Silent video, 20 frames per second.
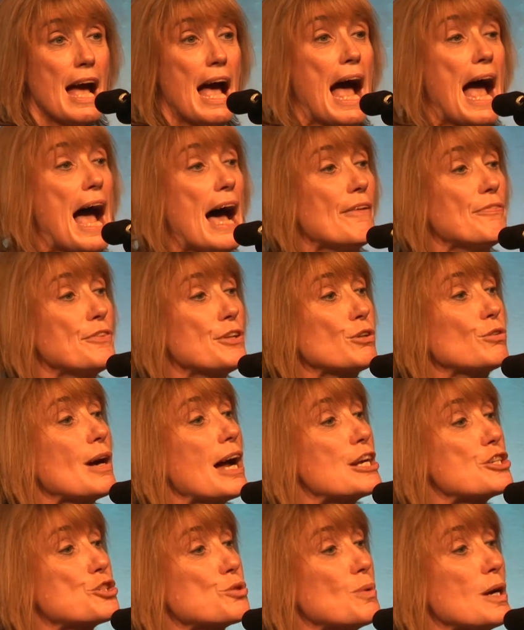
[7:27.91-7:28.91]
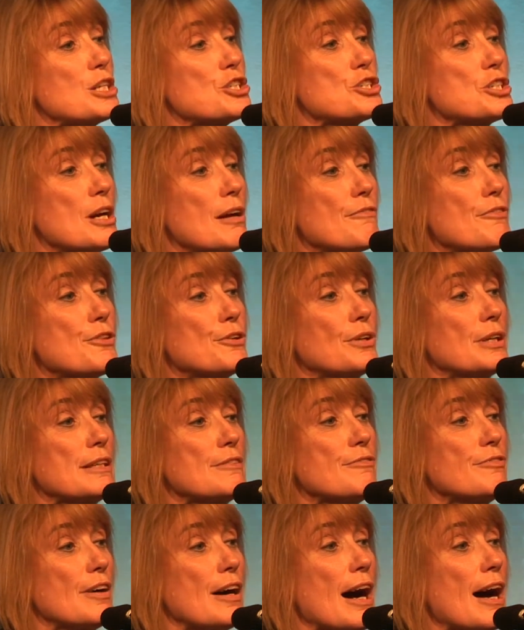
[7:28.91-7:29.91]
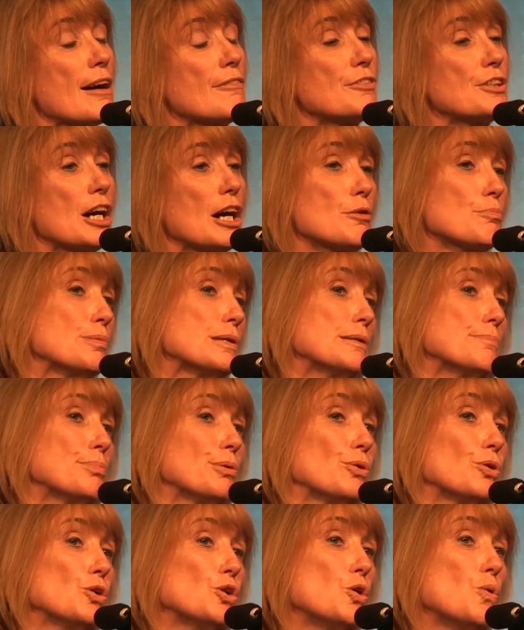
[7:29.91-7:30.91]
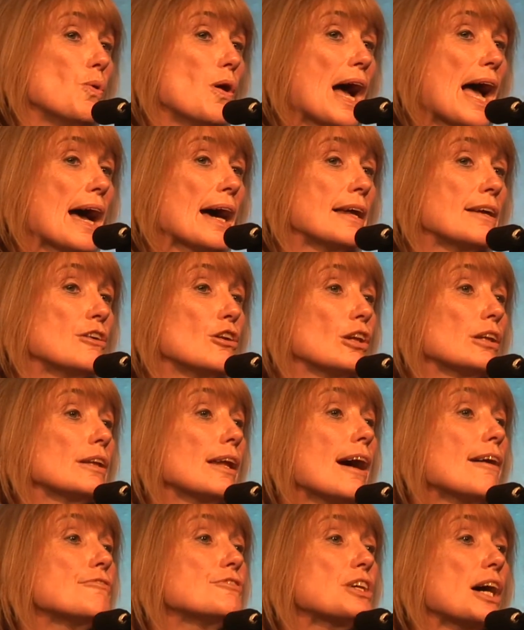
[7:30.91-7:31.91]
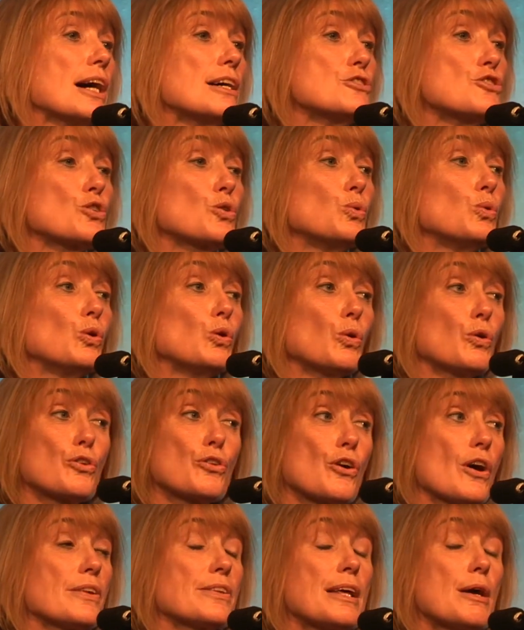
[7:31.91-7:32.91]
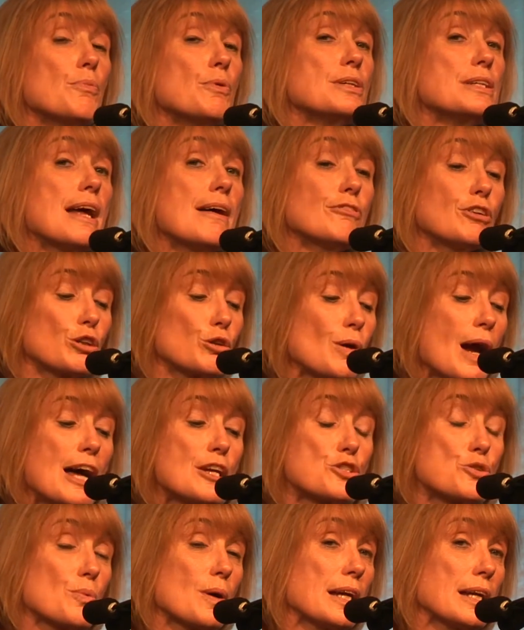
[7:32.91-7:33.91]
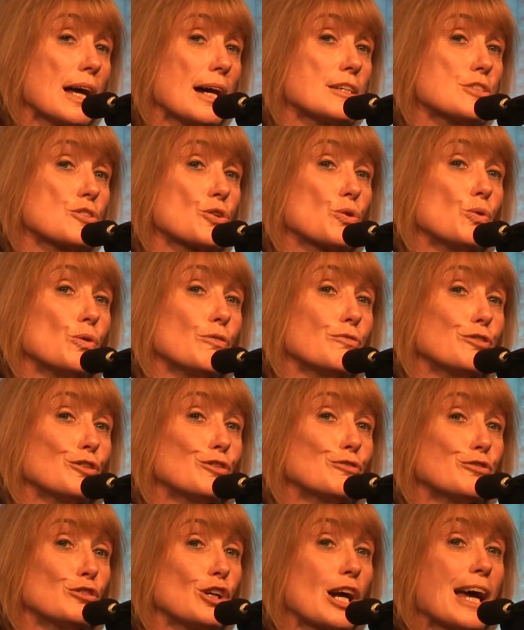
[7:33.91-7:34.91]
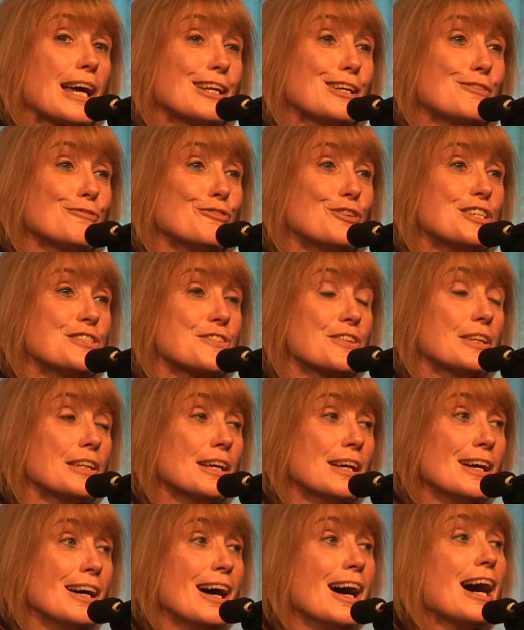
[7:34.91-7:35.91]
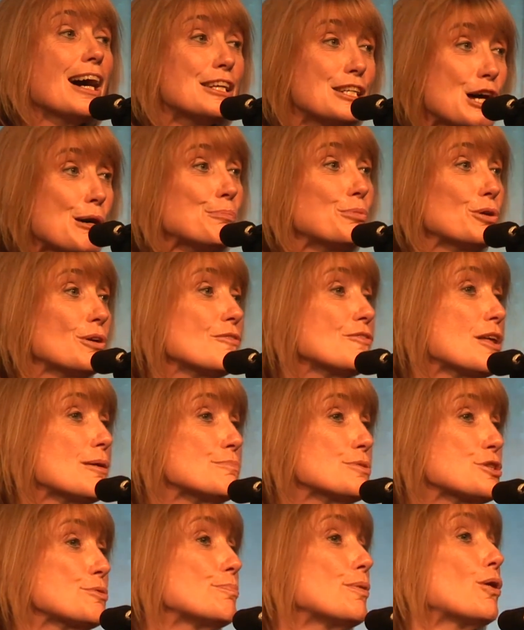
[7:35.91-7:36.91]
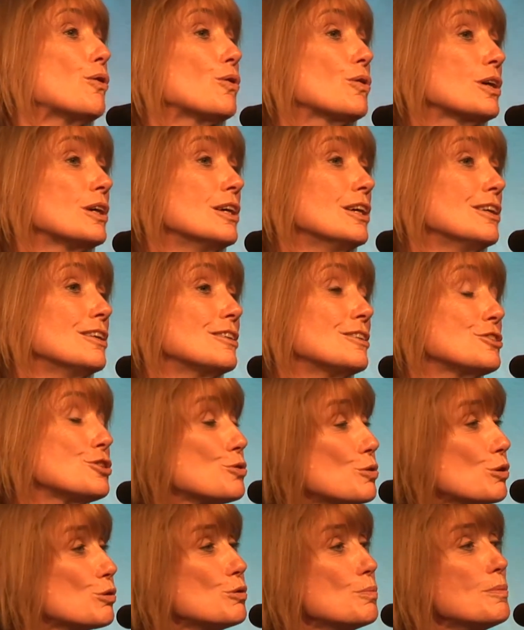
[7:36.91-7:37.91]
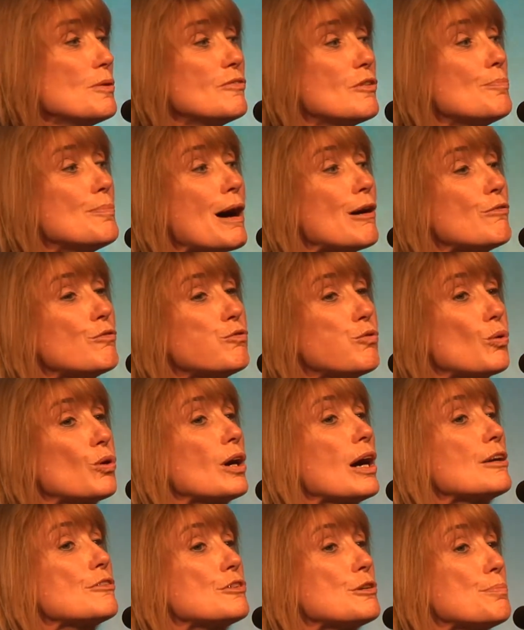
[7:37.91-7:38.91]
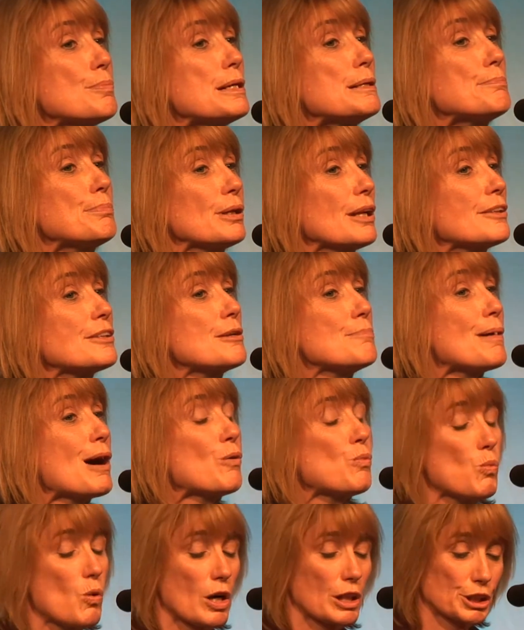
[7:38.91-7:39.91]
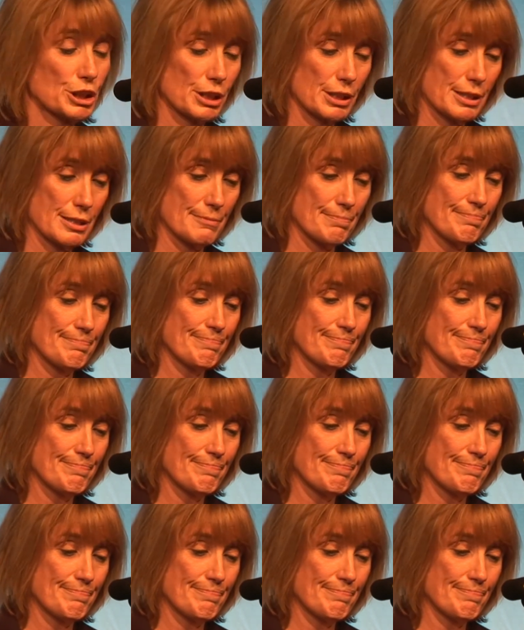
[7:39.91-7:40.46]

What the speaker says: At the graduation of 35 young people who had left high school or thought they would never graduate high school for a variety of reasons, a number of them spoke to a group of about 400 people at the Mount Washington.